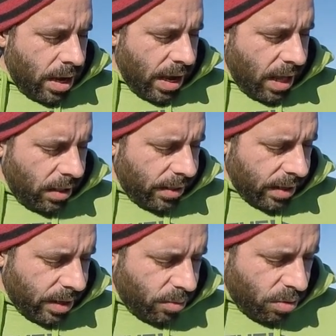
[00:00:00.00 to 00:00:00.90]
Health
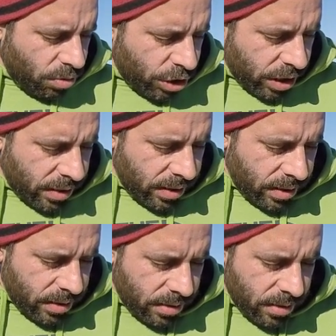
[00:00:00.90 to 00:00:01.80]
erosion,
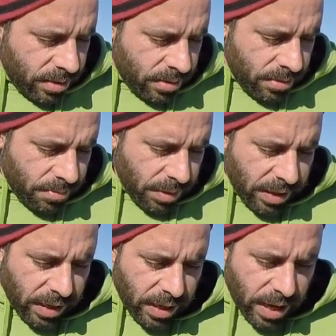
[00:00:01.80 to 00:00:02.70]
but
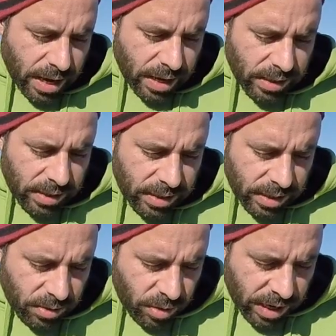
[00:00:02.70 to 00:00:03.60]

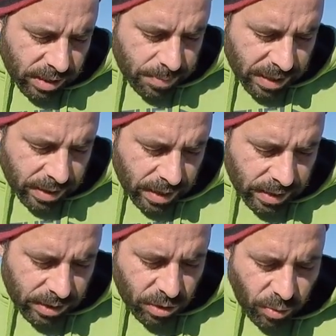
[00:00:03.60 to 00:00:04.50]
this one has
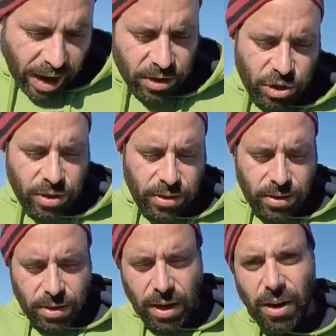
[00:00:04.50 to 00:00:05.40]
been scratched.
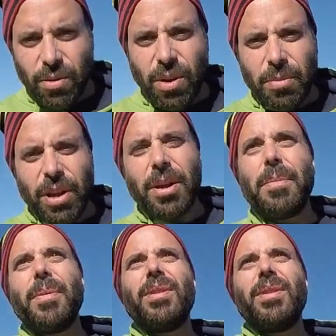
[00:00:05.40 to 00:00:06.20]
Oh, I'm gonna.